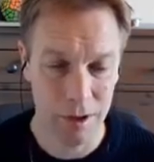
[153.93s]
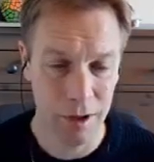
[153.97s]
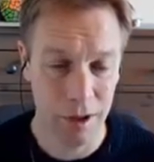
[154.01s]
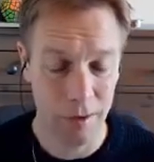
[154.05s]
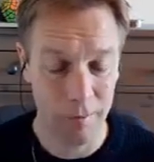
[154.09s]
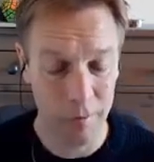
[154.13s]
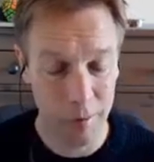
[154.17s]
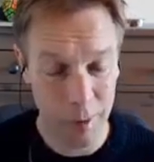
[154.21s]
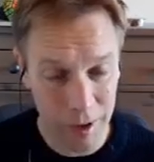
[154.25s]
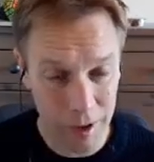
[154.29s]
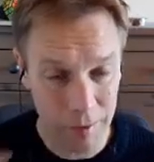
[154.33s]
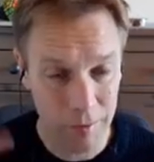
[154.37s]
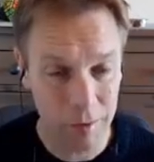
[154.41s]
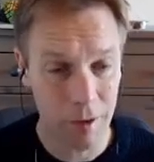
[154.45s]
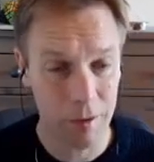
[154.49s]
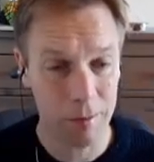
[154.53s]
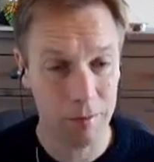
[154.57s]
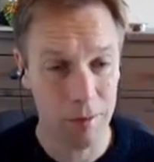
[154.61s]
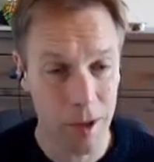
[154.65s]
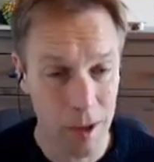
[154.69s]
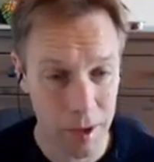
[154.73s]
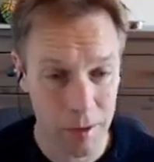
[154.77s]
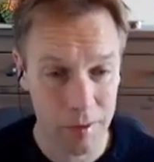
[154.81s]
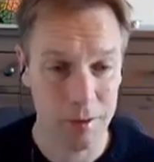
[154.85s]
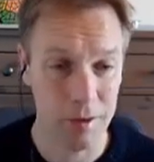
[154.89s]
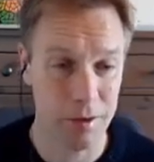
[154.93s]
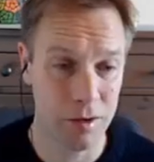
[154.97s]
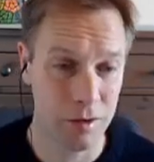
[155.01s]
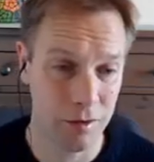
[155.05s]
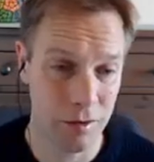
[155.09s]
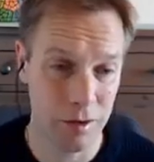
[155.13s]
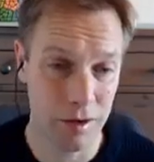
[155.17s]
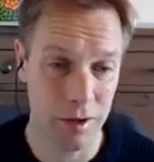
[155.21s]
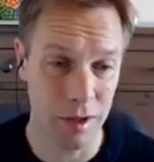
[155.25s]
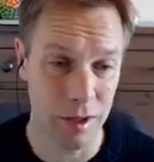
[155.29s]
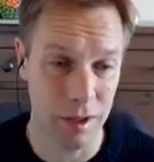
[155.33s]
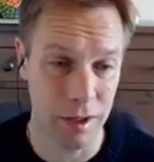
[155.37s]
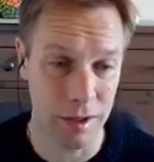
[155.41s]
And we keep going backwards
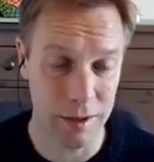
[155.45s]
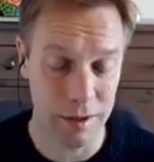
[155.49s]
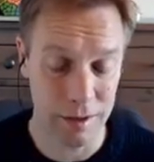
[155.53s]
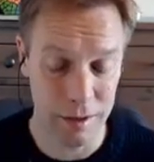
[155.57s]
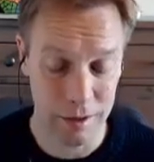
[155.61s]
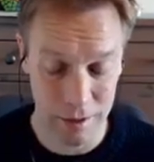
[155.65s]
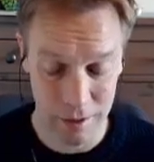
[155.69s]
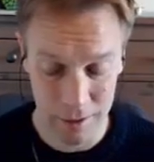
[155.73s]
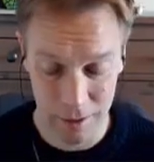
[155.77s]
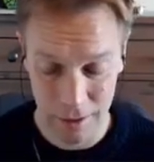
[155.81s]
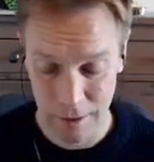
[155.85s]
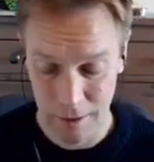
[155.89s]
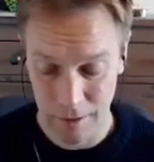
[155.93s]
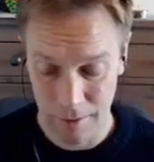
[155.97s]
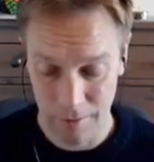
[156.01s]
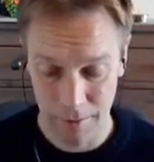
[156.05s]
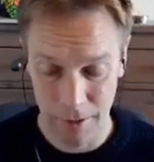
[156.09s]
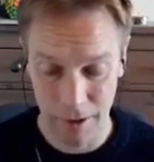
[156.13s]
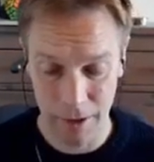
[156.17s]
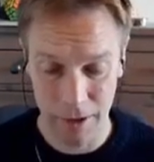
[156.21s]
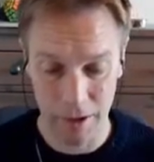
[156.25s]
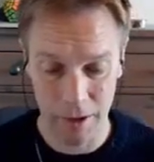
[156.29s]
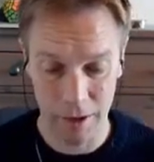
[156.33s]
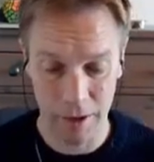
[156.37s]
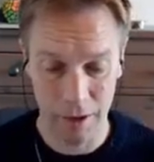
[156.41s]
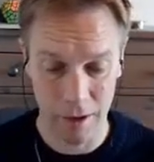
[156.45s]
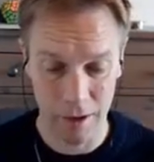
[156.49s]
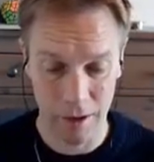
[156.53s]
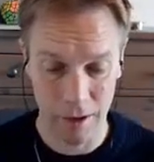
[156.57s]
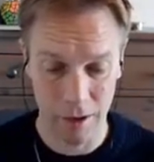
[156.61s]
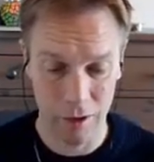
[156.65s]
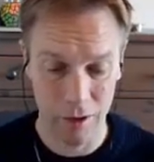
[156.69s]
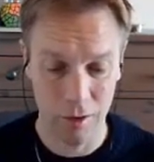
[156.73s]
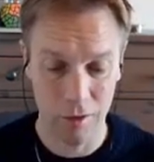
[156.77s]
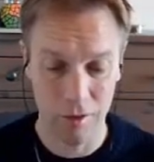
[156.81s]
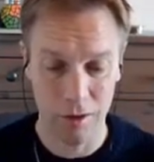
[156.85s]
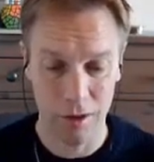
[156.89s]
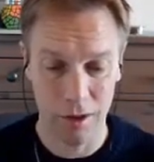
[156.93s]
through the list, making a, a
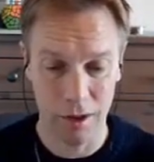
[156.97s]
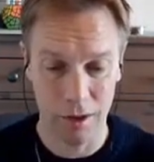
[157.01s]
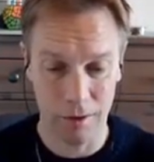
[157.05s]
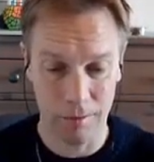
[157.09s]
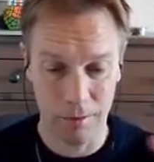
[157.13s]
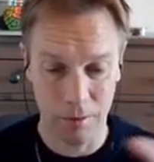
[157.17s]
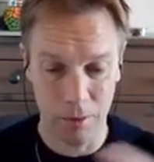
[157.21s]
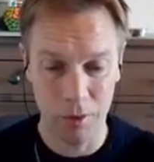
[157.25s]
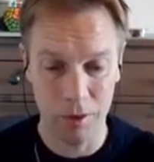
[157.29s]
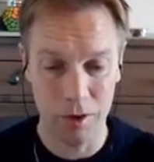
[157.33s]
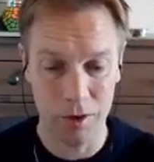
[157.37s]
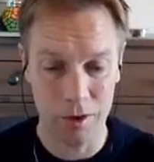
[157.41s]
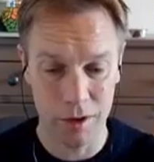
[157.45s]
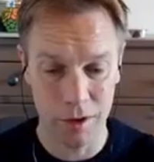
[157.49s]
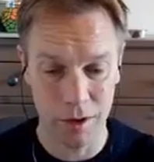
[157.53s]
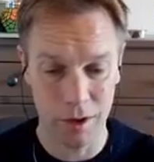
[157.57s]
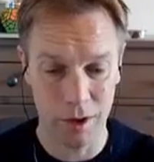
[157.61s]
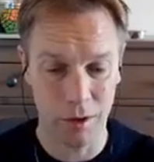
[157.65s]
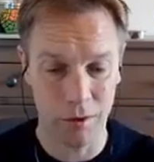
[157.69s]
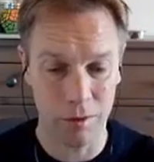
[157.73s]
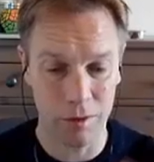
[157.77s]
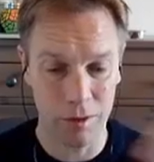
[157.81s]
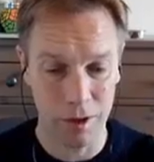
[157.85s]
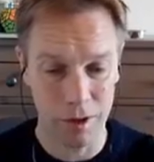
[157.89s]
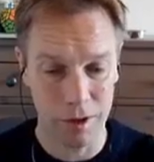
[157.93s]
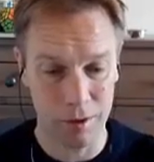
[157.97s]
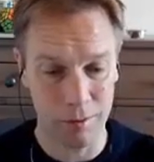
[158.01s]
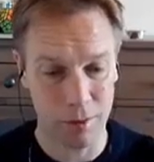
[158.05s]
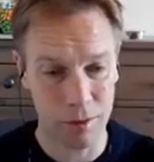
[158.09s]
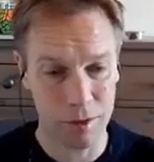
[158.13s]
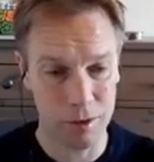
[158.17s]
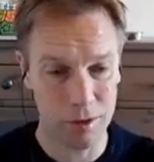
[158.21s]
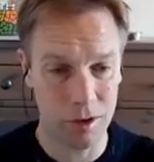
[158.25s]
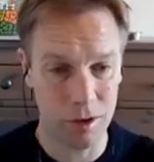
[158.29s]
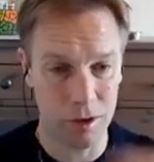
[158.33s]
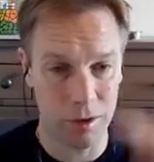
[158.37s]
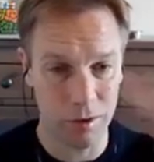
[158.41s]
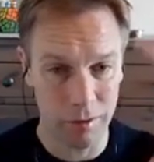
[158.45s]
new thing that points at the old thing, that
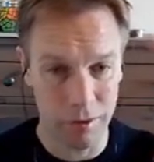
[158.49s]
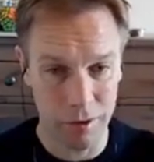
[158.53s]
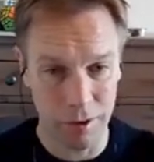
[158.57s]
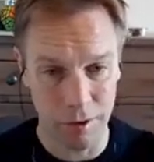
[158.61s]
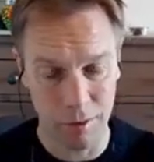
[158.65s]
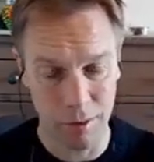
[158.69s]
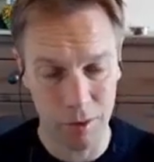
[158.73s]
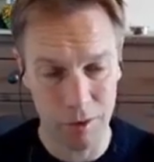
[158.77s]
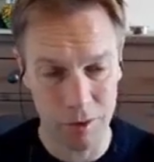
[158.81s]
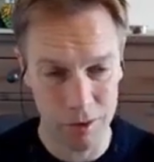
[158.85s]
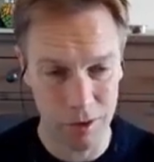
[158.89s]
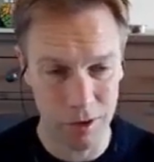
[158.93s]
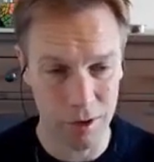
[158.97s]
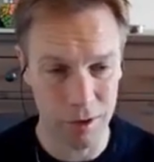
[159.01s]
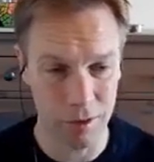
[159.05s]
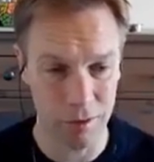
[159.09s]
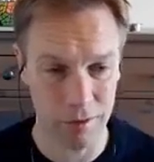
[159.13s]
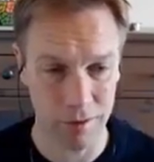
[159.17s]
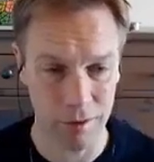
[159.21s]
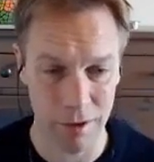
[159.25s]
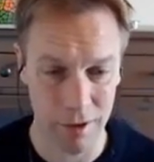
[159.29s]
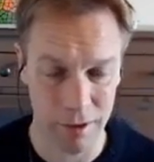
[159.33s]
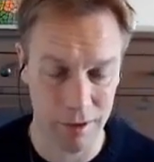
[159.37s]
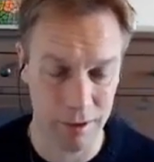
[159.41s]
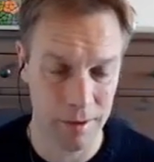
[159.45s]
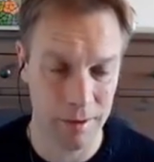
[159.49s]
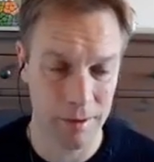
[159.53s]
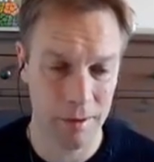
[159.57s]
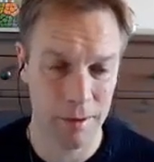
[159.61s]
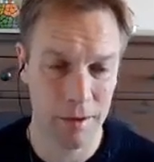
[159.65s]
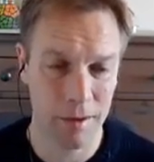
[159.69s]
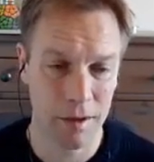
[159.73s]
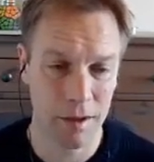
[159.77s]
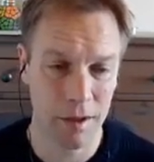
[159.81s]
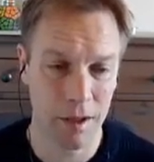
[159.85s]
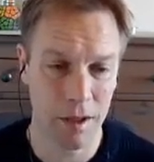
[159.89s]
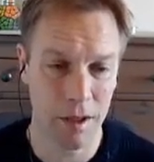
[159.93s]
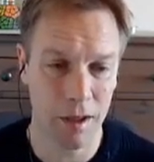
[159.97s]
points at the old thing, points at the old thing,
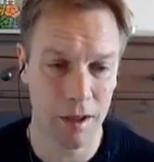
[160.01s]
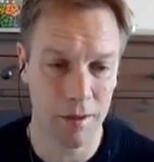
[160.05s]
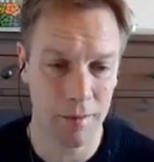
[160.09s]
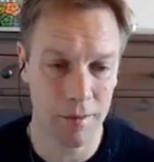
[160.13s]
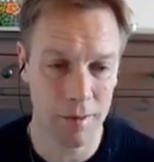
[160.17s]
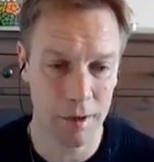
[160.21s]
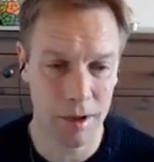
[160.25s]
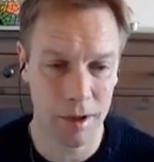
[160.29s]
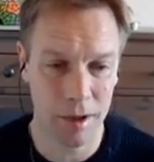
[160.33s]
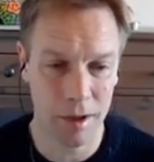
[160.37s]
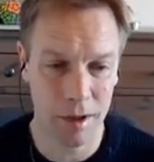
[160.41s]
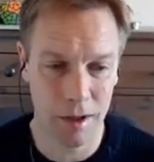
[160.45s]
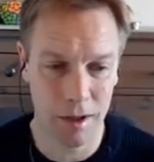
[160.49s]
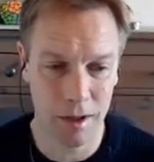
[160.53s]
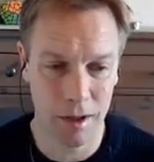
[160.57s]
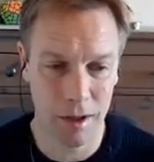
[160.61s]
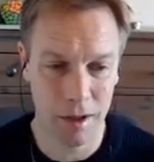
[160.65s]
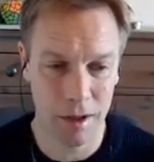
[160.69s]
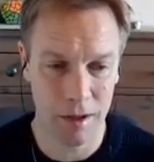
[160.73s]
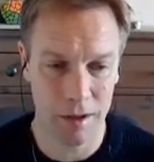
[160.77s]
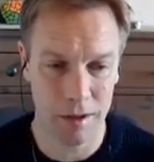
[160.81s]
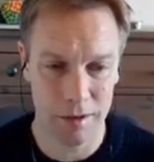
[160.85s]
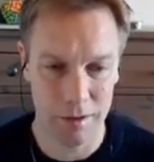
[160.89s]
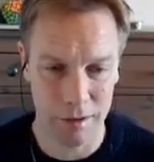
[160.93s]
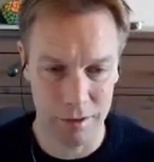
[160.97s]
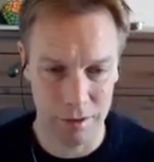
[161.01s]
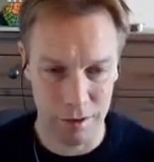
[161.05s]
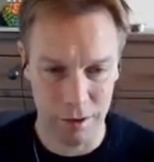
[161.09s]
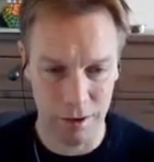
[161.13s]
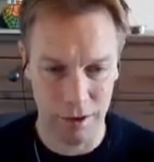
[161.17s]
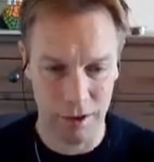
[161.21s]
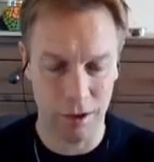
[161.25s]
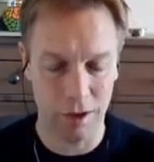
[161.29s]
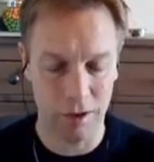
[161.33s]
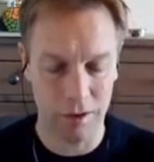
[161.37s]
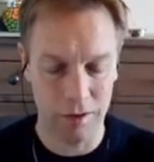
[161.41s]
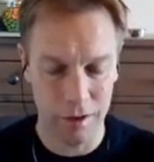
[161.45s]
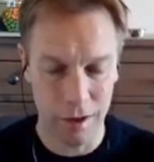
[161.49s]
um, uh, so they
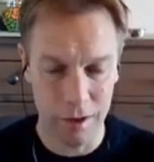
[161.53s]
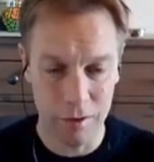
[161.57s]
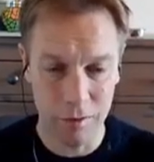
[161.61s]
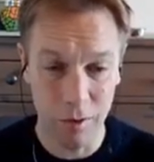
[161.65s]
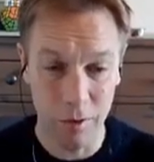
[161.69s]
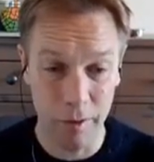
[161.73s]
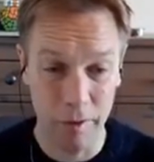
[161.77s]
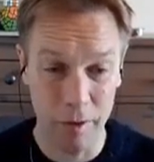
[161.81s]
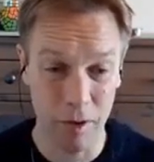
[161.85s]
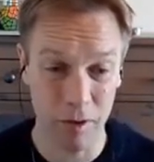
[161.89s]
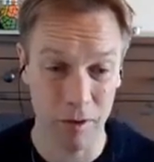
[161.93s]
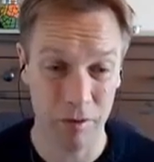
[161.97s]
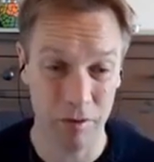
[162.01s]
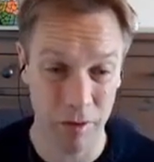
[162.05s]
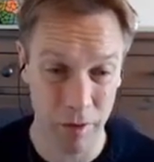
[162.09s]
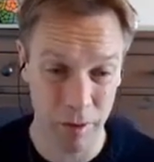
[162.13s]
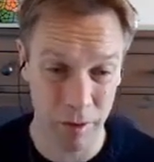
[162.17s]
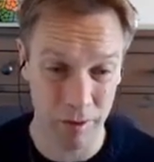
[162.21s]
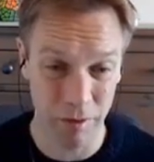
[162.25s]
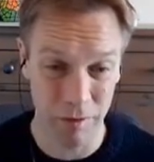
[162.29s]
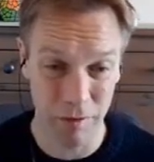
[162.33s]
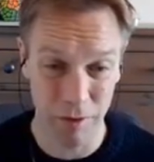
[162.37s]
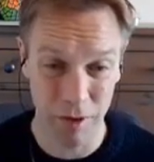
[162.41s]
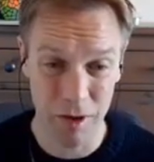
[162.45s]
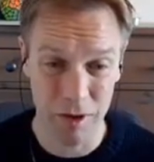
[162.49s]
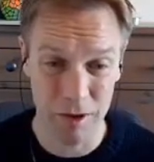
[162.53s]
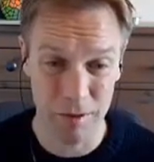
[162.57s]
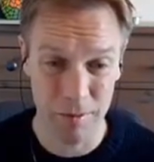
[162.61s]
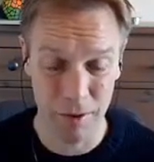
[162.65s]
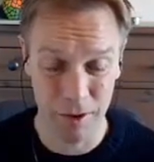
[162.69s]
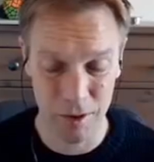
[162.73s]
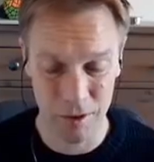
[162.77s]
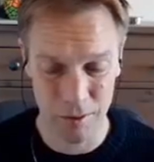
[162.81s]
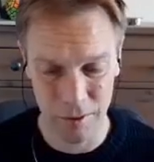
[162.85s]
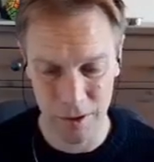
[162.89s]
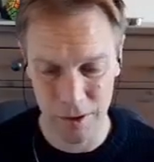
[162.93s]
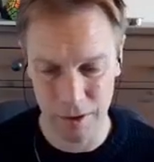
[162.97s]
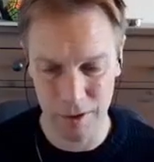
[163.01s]
kind of, that's why we've gone through in reverse
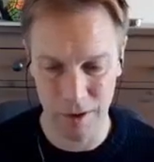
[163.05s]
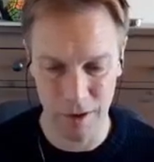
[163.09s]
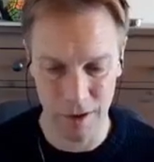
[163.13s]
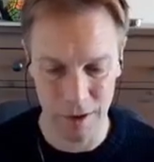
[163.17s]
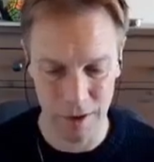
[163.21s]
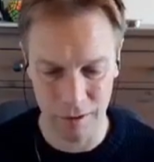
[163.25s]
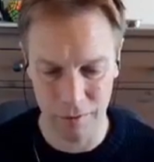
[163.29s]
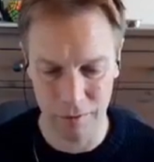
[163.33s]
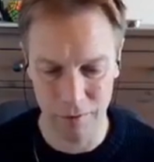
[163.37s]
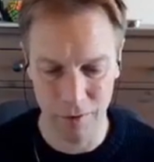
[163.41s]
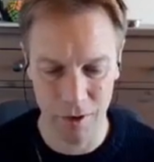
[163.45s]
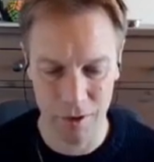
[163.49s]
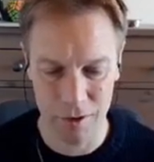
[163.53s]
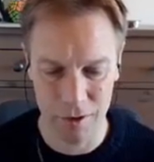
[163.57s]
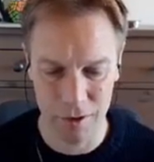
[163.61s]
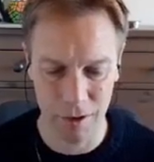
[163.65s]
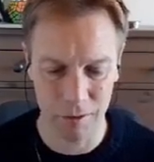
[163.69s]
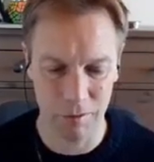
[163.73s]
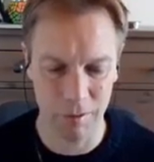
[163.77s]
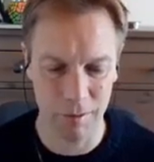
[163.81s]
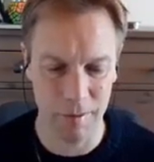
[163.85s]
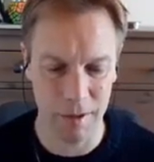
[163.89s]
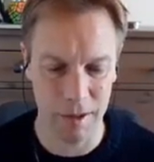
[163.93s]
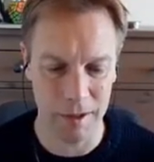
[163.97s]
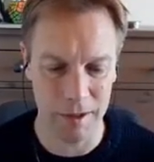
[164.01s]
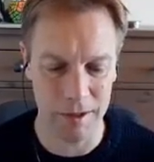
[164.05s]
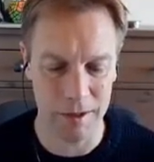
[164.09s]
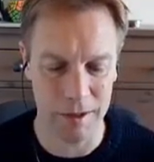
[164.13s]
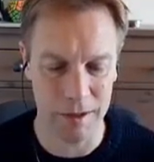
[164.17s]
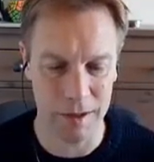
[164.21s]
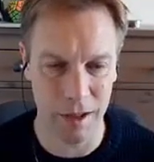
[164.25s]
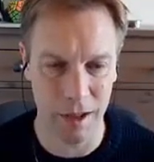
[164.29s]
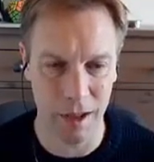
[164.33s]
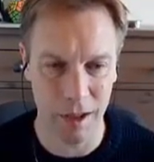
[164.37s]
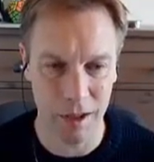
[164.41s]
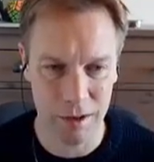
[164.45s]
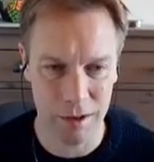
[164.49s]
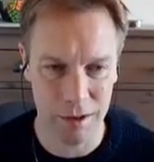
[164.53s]
because we like the first thing we make is the
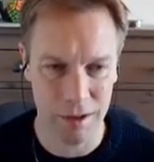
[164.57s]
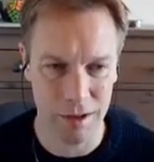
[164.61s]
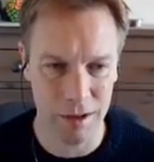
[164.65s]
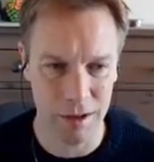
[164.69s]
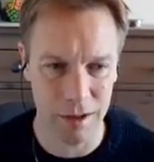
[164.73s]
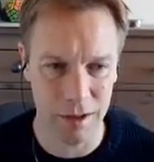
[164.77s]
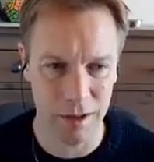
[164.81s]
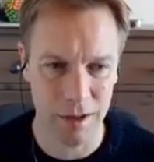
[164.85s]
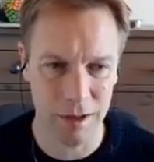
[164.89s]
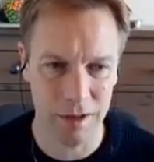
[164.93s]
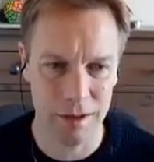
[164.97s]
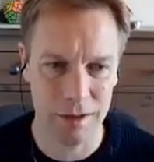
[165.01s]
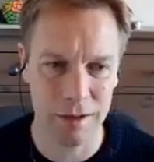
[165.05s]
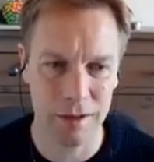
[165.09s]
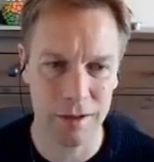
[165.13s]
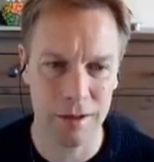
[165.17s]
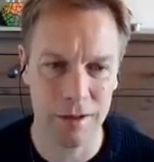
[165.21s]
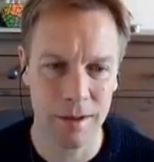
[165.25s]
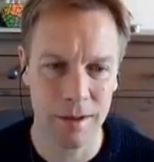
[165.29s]
last thing in the list.